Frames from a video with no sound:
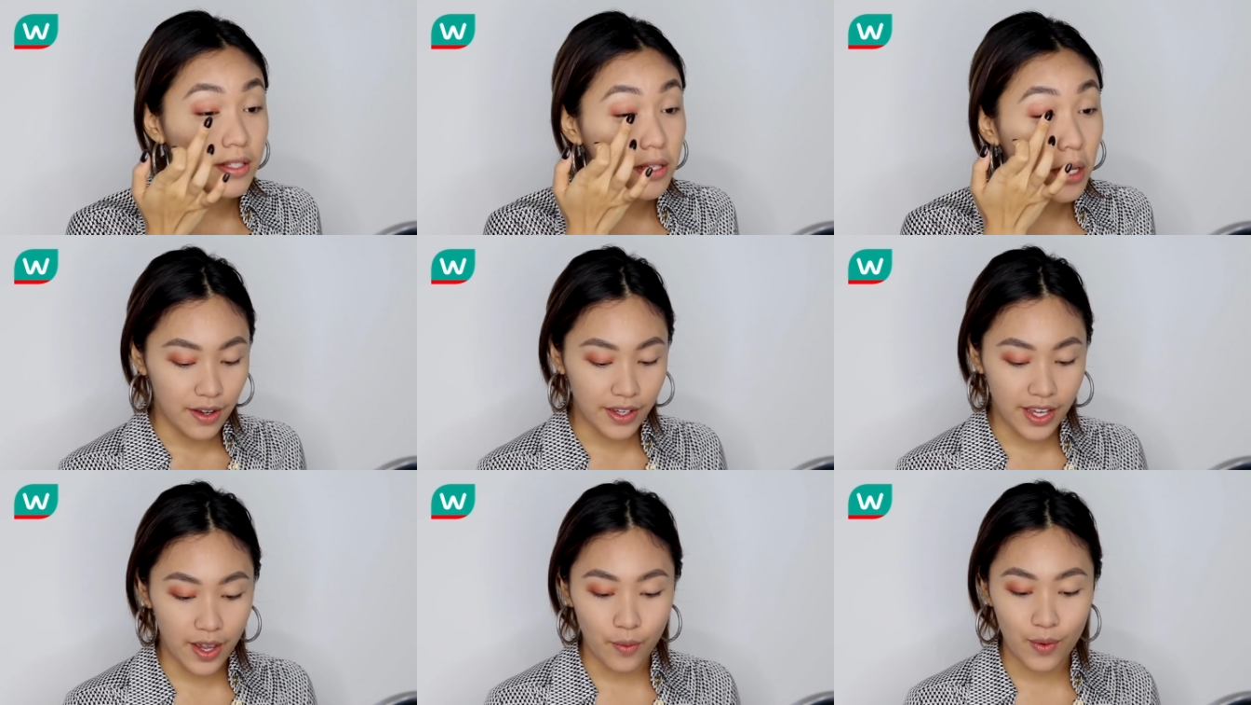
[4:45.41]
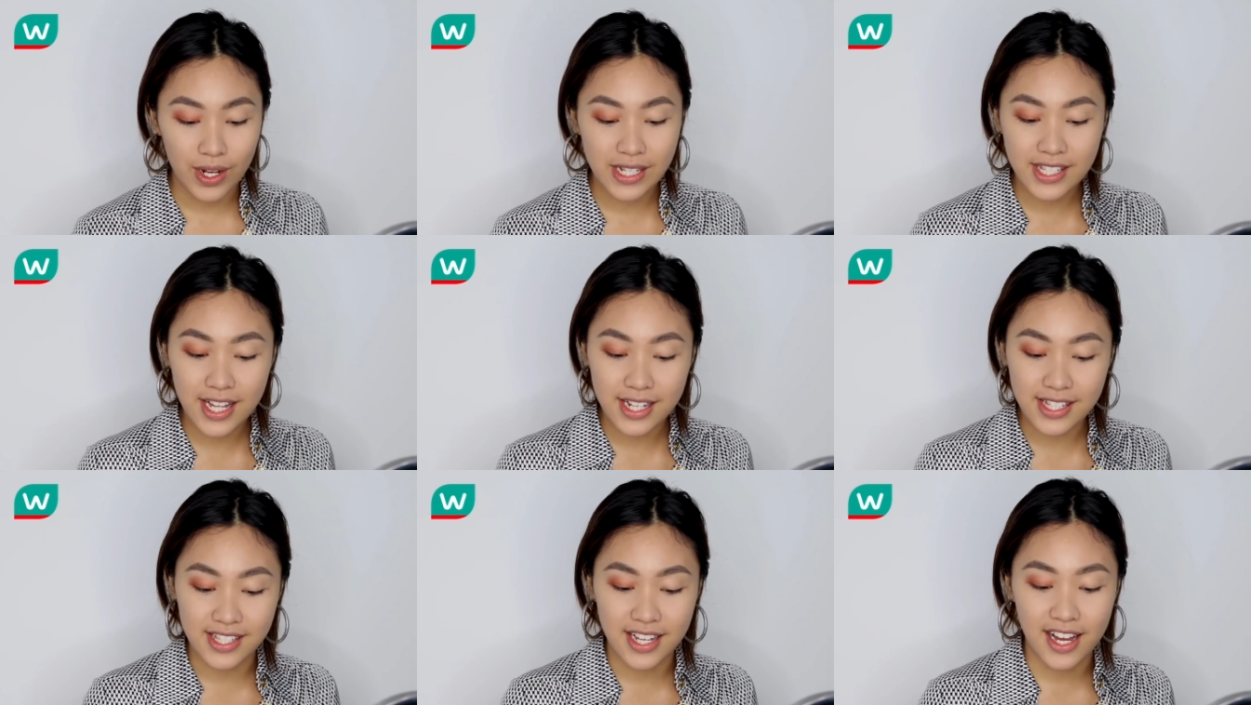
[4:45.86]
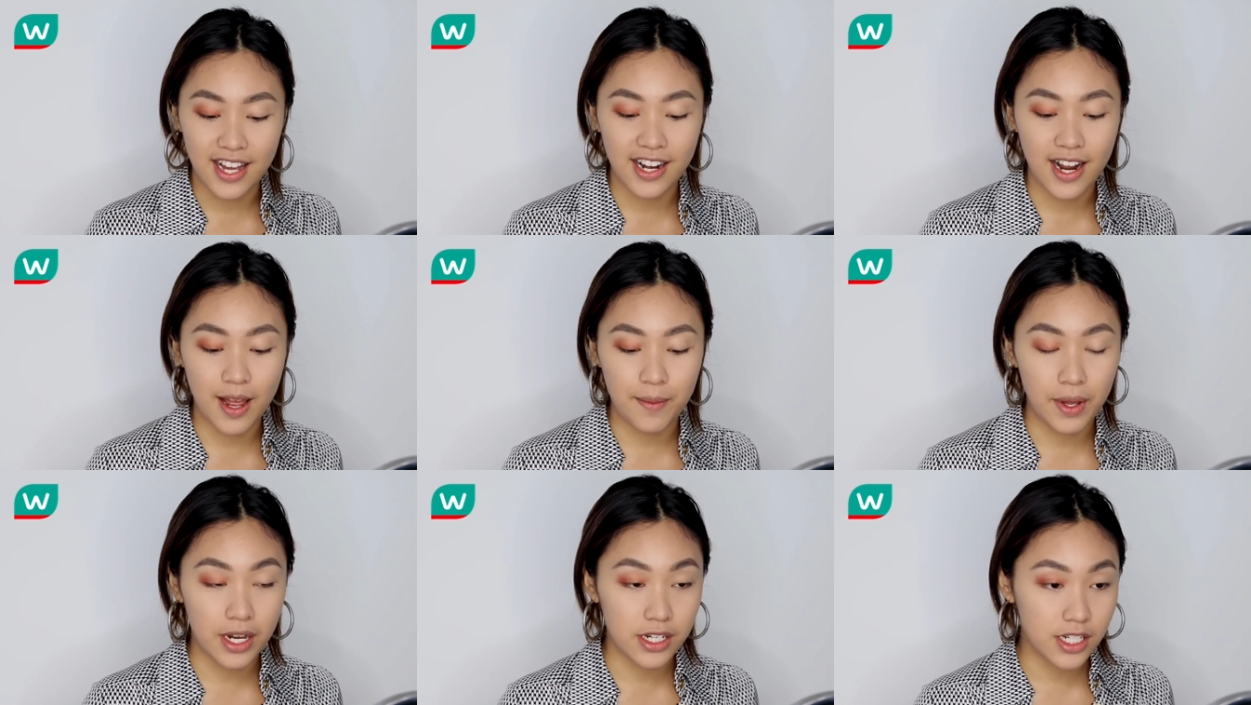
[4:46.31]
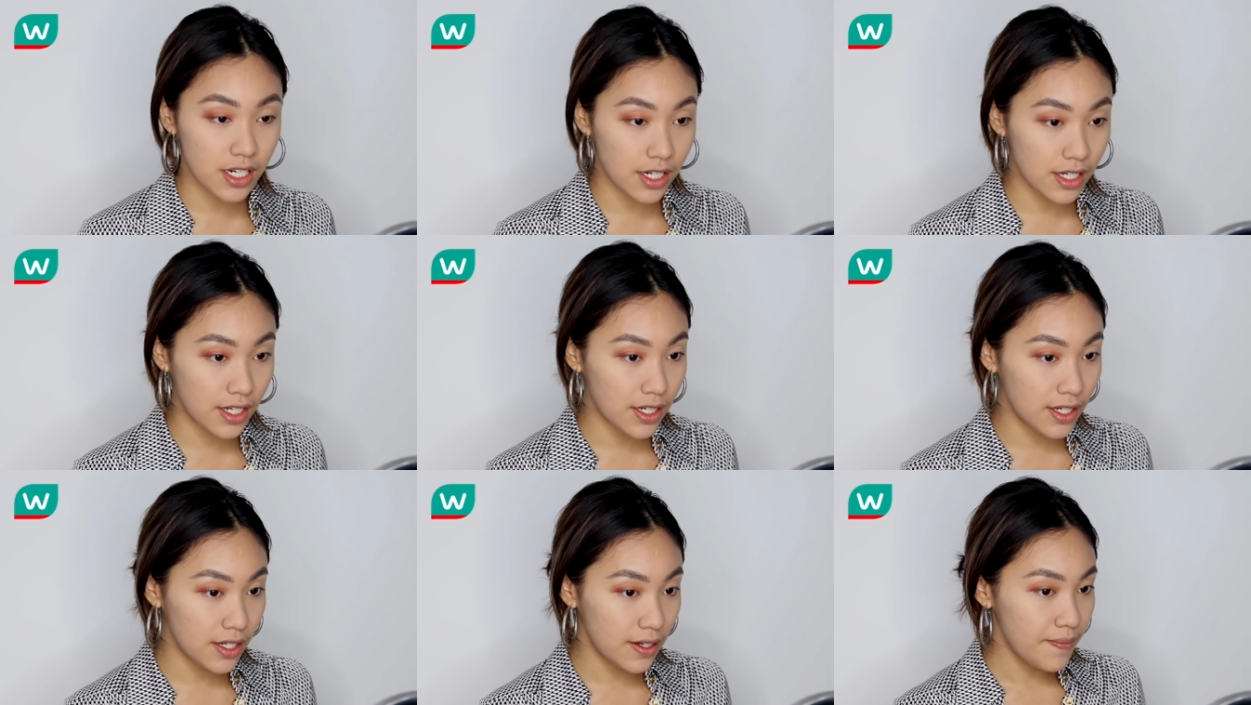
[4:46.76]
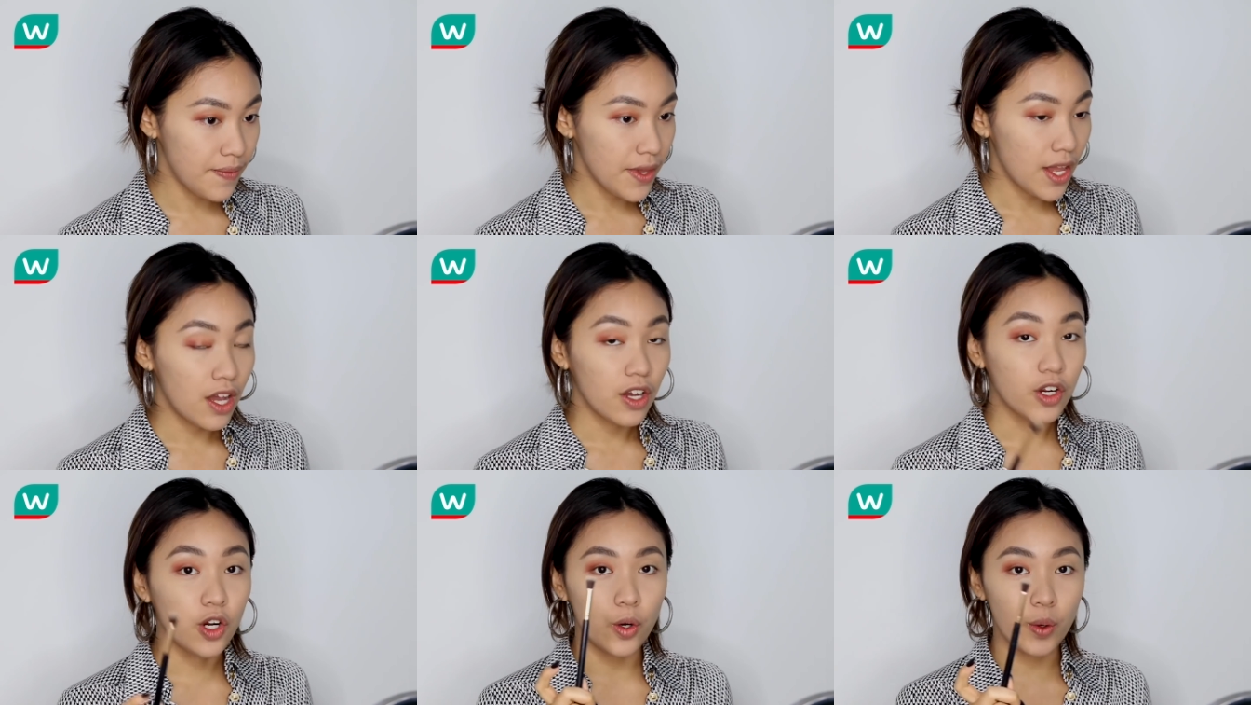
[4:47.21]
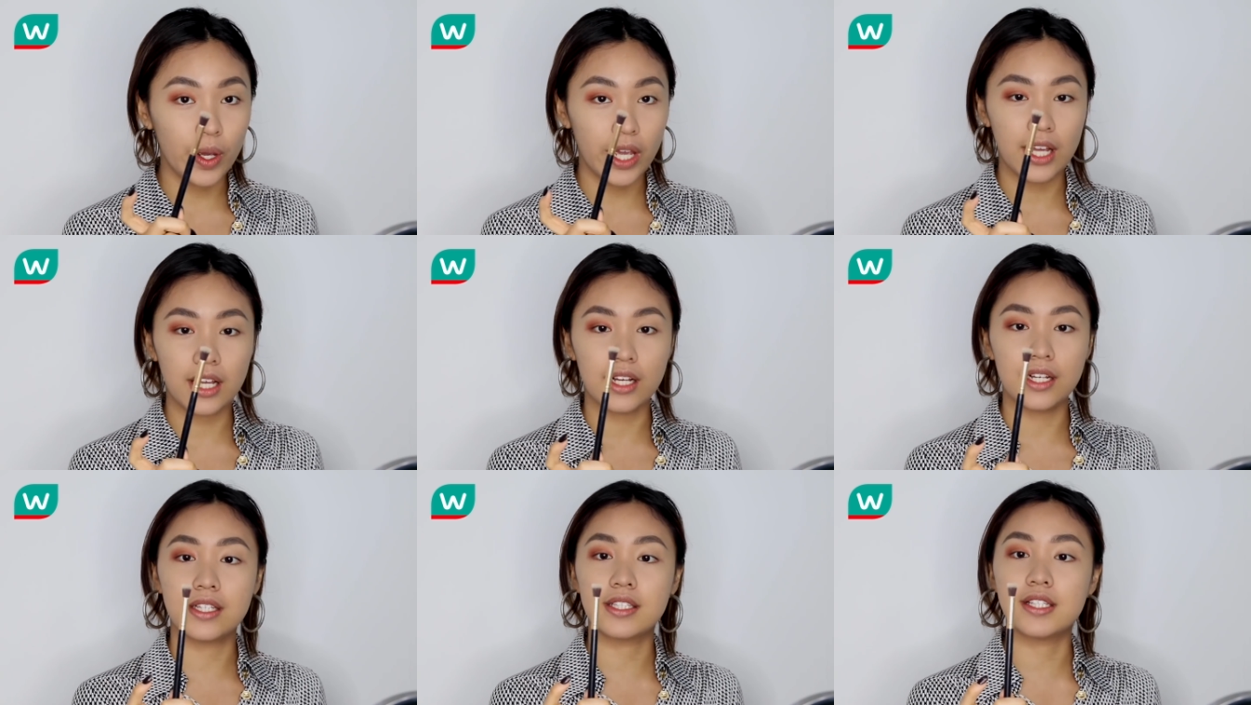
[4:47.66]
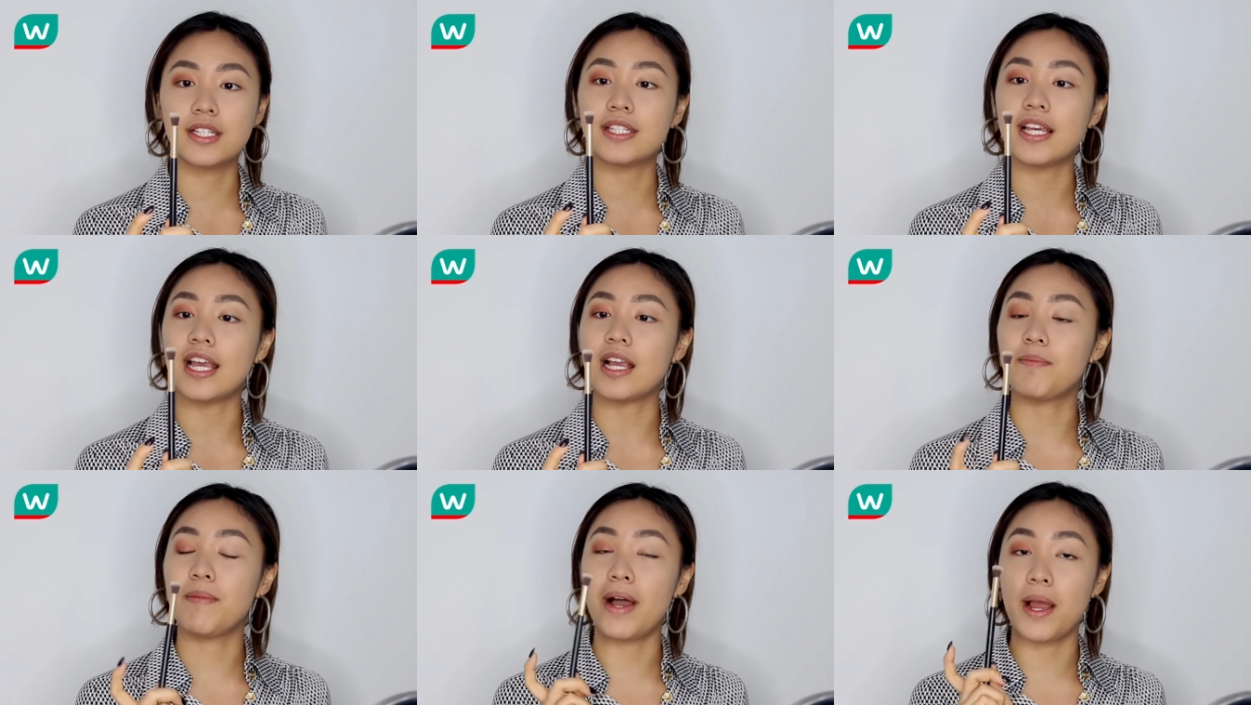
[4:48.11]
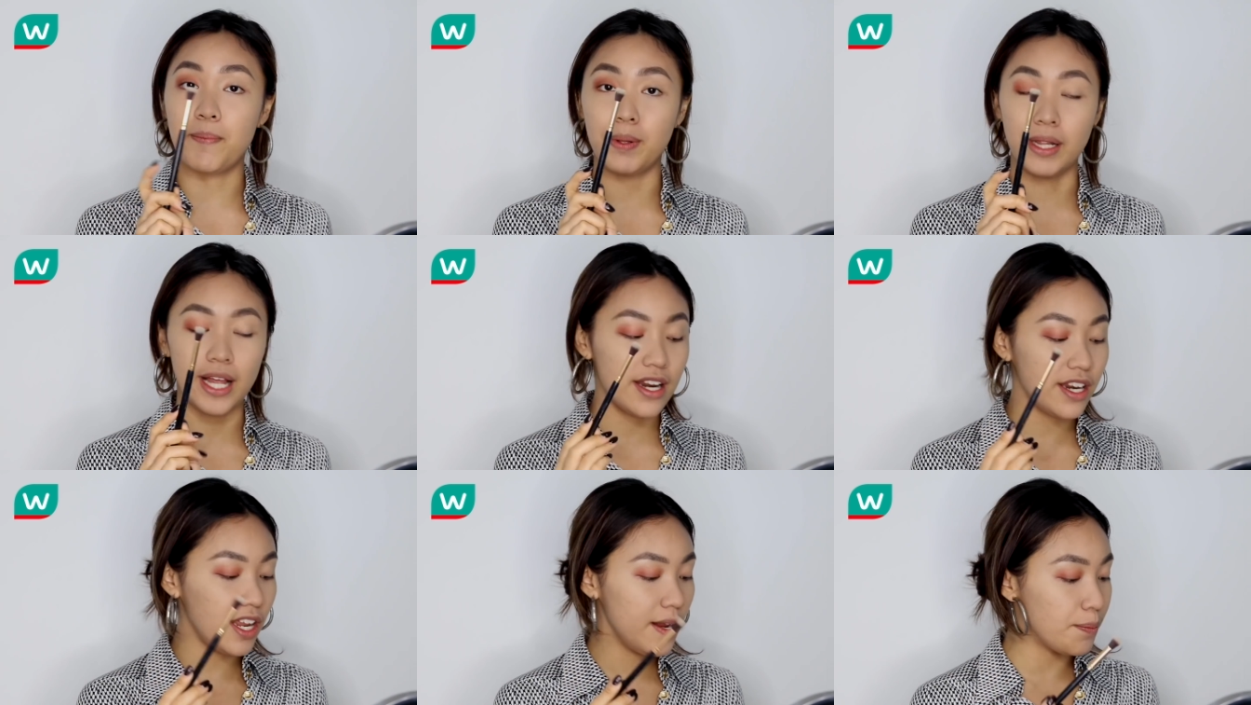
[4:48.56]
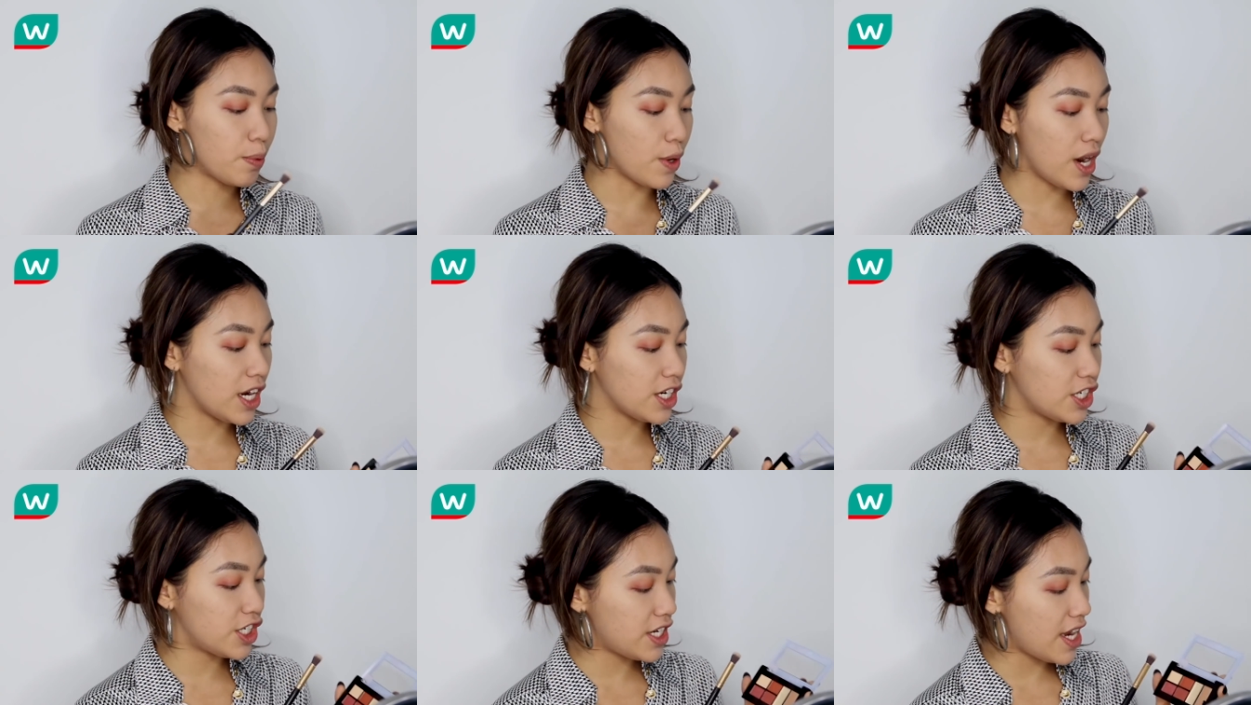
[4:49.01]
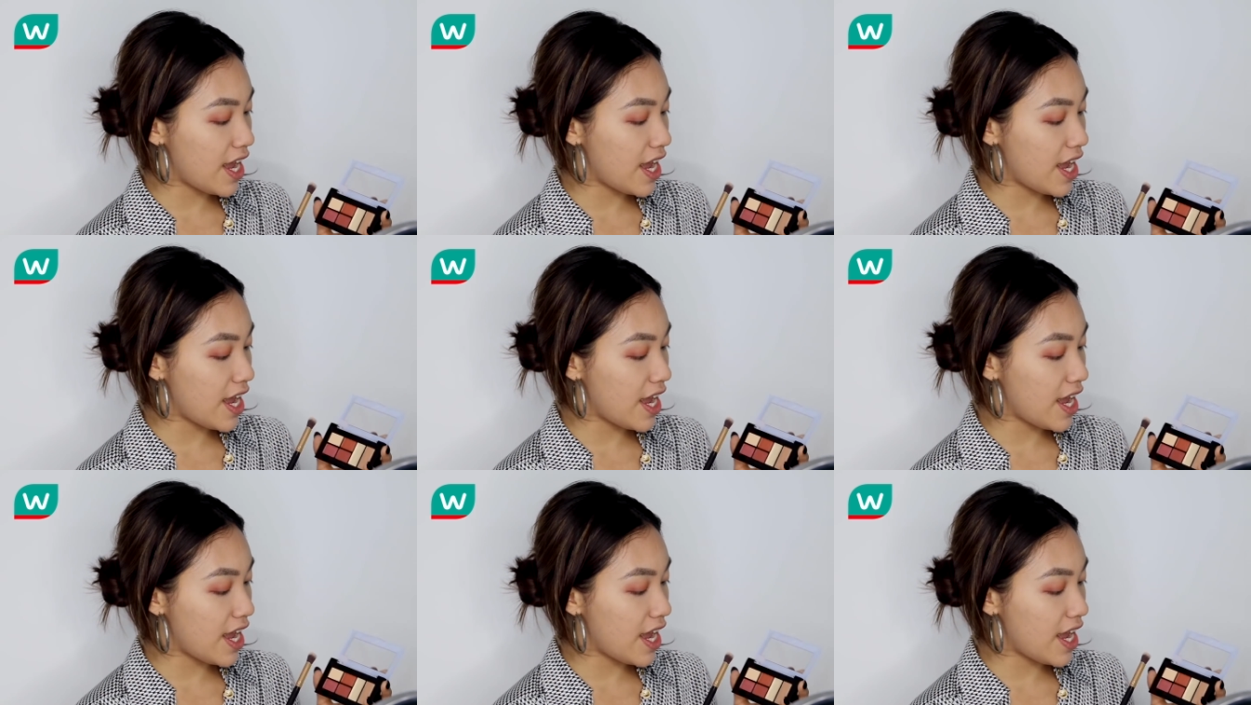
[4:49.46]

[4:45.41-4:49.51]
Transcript: Okay, once that's done, I'm actually going to take my blending brush,